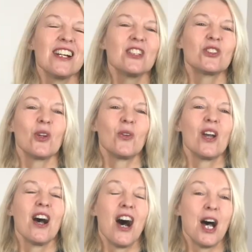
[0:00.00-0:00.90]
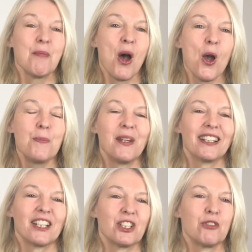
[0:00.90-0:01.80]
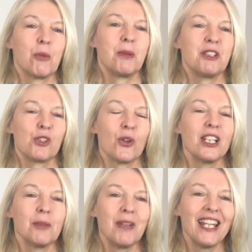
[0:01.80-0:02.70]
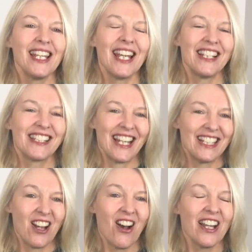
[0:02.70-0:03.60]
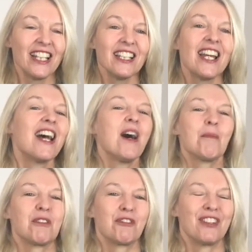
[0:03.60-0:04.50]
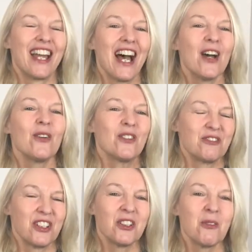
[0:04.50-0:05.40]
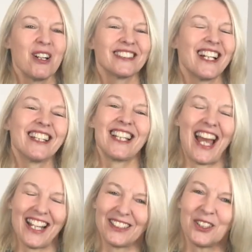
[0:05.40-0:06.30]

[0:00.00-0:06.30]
So I'm hoping that you will be joining me in day 9, but for now, very well done and